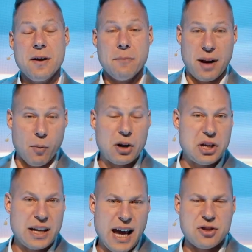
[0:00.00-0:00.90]
But I want
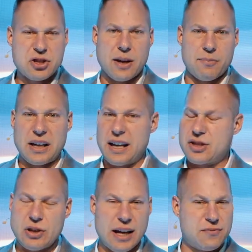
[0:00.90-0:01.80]
you to catch something.
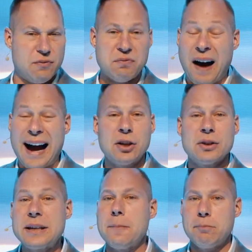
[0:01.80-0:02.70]
It's, it's
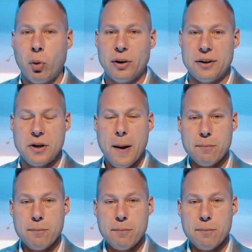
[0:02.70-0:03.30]
vitally important,